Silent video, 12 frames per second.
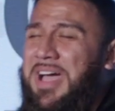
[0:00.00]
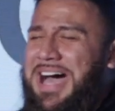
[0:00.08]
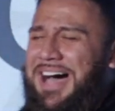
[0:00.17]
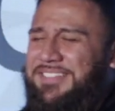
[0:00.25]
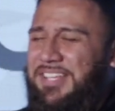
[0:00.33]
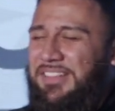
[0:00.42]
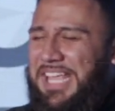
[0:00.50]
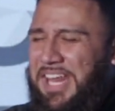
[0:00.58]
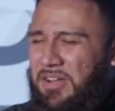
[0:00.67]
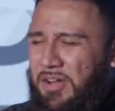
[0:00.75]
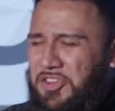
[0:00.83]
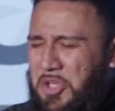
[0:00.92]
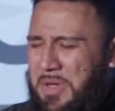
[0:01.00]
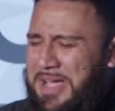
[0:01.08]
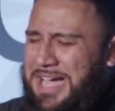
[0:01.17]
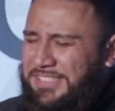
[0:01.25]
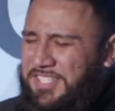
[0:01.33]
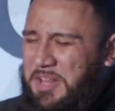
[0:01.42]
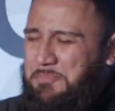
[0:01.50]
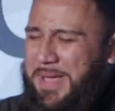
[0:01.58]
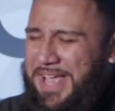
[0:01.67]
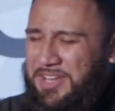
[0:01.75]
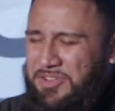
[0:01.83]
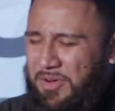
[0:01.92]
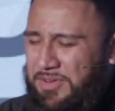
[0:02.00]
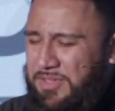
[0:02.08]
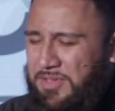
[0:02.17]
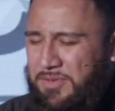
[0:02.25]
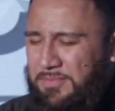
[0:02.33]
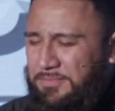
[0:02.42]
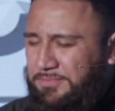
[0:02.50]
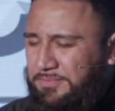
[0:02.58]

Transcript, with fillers: how to lean on you, how to depend on you.